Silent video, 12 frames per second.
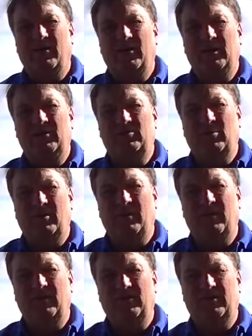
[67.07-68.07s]
These
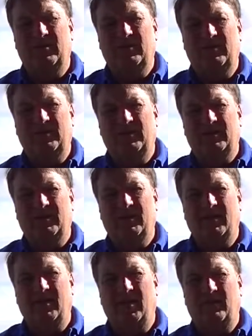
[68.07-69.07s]
wines
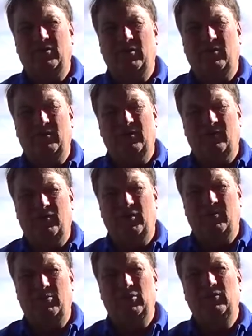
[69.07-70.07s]
that I've got for
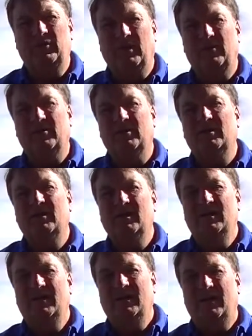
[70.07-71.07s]
the booze hunter
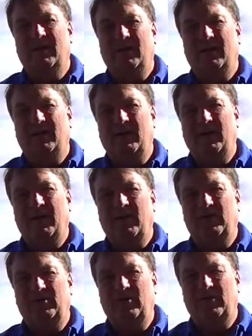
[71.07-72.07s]
are
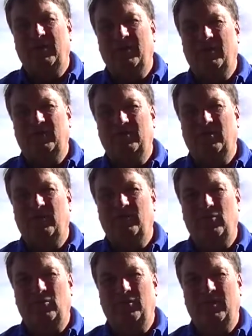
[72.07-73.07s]
our
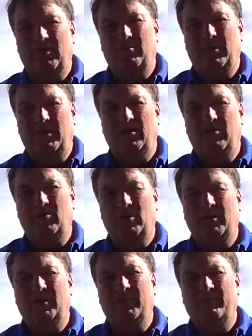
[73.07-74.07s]
2014 Pinot
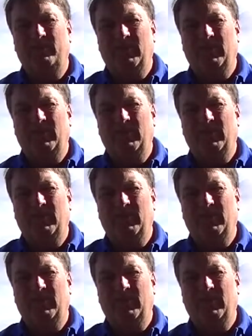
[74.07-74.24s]
Noir,